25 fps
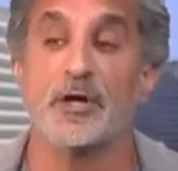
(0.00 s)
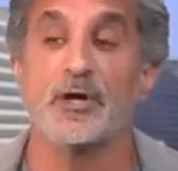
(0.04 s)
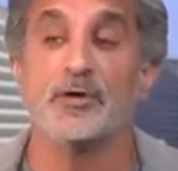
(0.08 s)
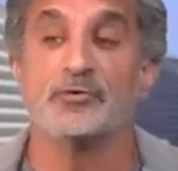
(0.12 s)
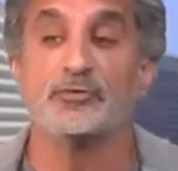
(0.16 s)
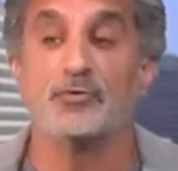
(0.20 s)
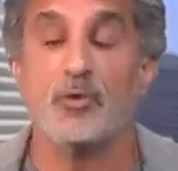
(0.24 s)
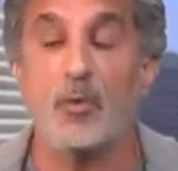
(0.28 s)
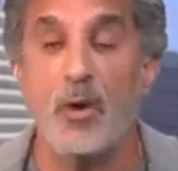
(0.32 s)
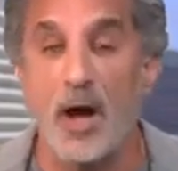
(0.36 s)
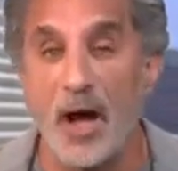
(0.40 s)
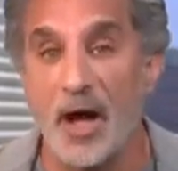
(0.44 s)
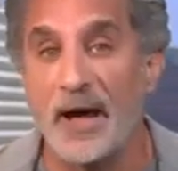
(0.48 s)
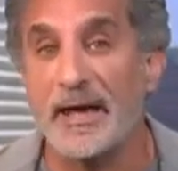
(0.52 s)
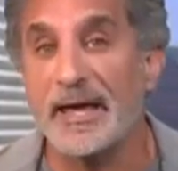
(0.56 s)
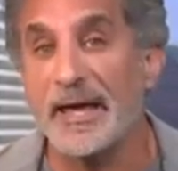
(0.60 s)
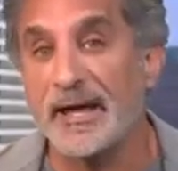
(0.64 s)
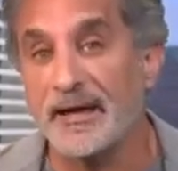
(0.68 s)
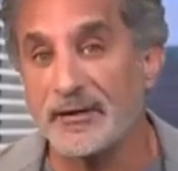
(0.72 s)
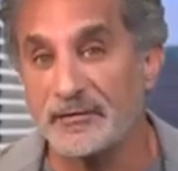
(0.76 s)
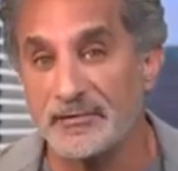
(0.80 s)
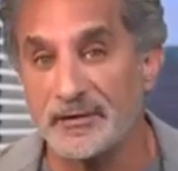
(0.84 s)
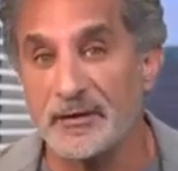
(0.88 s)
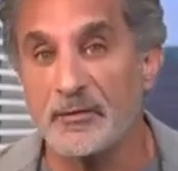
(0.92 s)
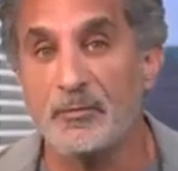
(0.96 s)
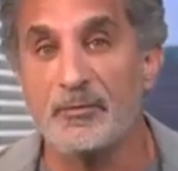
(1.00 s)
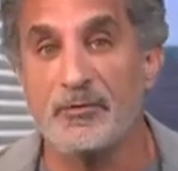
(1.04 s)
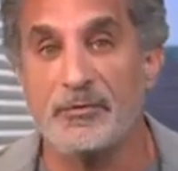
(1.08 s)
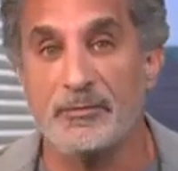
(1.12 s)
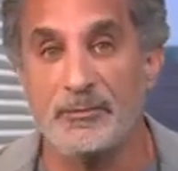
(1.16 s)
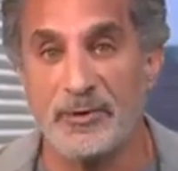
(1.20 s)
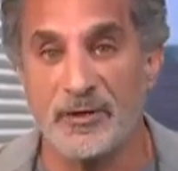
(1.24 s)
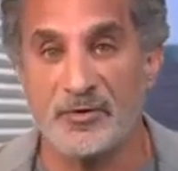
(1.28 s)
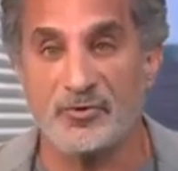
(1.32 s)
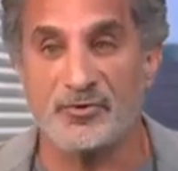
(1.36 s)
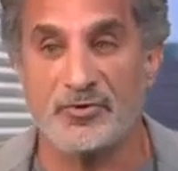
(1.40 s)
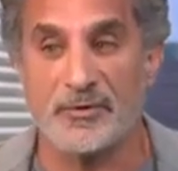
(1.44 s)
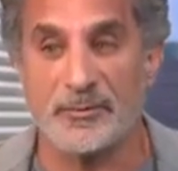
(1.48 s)
So I agree with
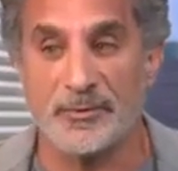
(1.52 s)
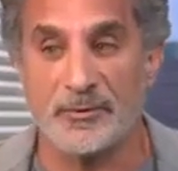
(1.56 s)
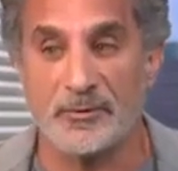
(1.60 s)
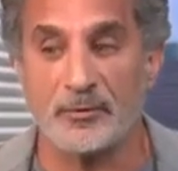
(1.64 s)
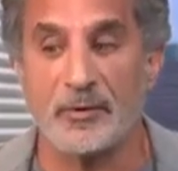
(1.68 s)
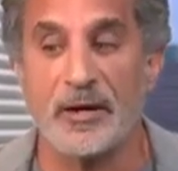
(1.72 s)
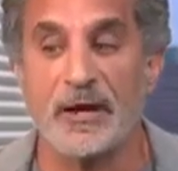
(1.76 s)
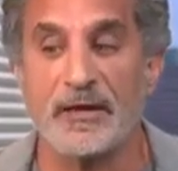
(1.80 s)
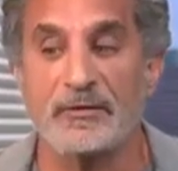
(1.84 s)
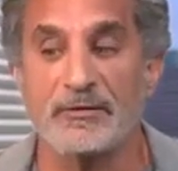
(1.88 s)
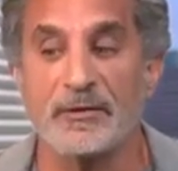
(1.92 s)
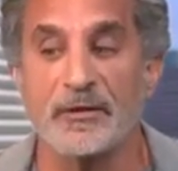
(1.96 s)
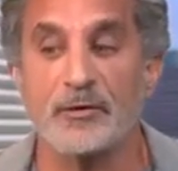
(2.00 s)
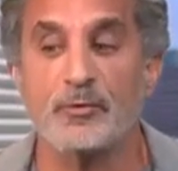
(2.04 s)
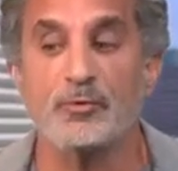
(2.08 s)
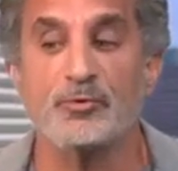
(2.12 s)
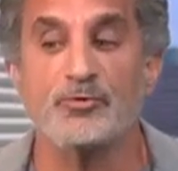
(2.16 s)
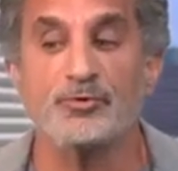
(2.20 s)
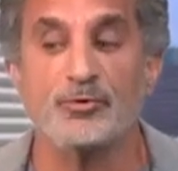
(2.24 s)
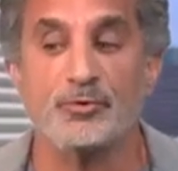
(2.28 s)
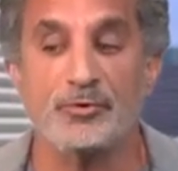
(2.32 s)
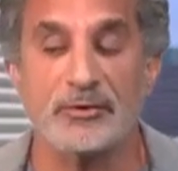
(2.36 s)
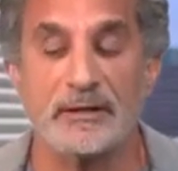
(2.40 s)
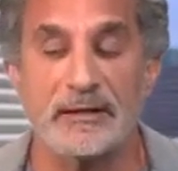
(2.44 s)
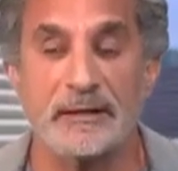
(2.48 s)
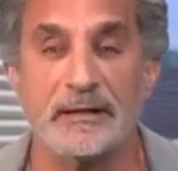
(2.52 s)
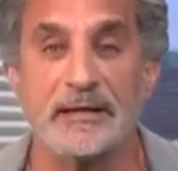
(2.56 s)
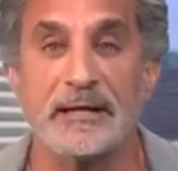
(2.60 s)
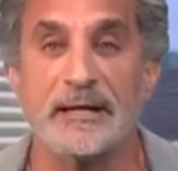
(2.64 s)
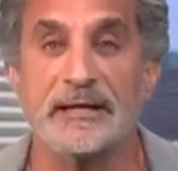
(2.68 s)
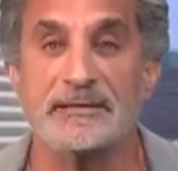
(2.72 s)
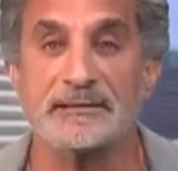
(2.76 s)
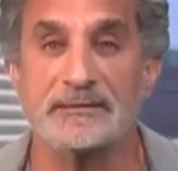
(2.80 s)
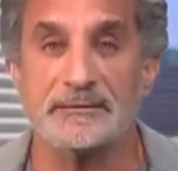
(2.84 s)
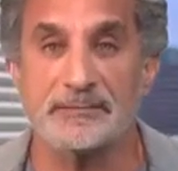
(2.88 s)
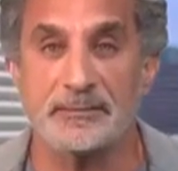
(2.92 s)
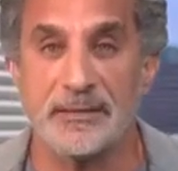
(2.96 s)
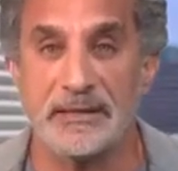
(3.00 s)
Ben Shapiro. I think we should kill
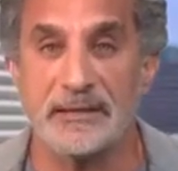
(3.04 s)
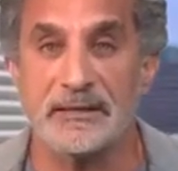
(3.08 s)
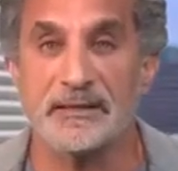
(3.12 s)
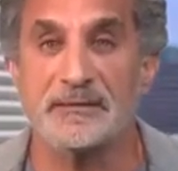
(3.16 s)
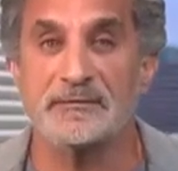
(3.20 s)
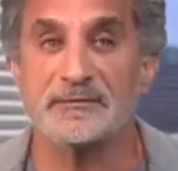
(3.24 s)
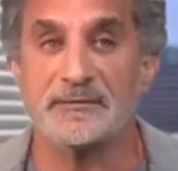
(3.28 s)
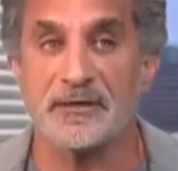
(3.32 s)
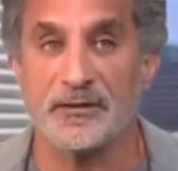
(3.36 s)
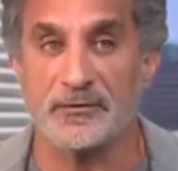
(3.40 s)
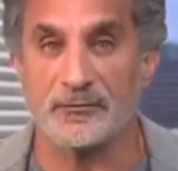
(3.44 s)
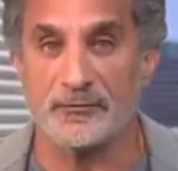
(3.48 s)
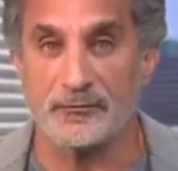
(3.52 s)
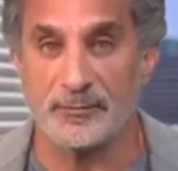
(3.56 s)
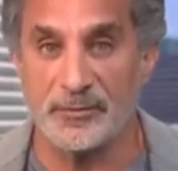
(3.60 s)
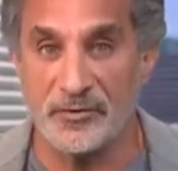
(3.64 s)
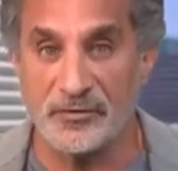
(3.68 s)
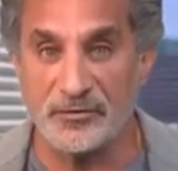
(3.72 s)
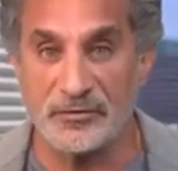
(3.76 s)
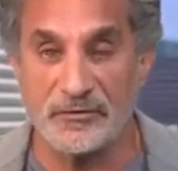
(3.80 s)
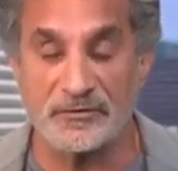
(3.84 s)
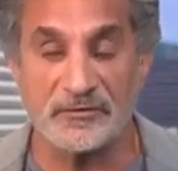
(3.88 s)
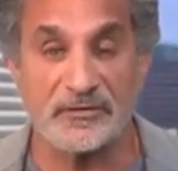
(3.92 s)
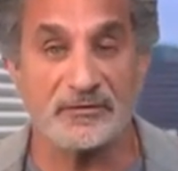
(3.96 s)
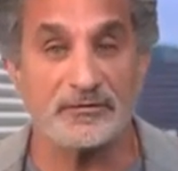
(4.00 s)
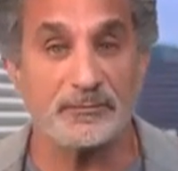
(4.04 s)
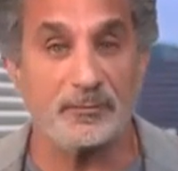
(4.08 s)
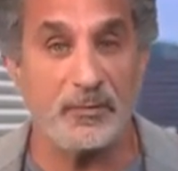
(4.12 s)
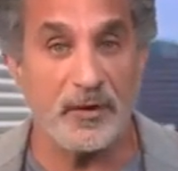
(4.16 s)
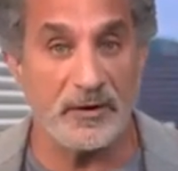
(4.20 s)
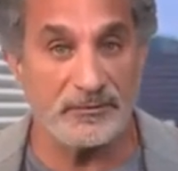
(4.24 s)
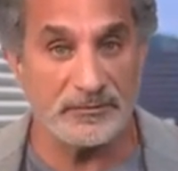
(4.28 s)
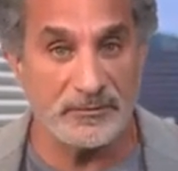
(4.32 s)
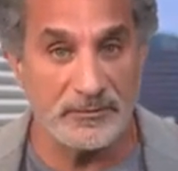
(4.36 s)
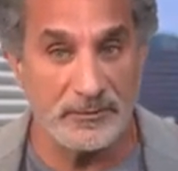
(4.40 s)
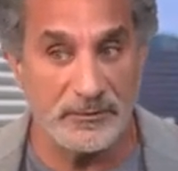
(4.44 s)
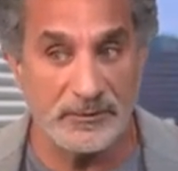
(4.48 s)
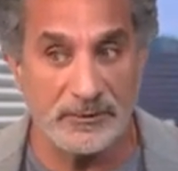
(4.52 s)
as many son of bitches as
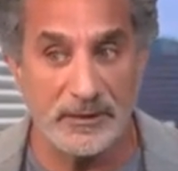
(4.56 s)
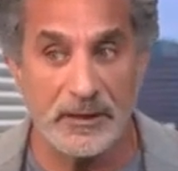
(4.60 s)
possible.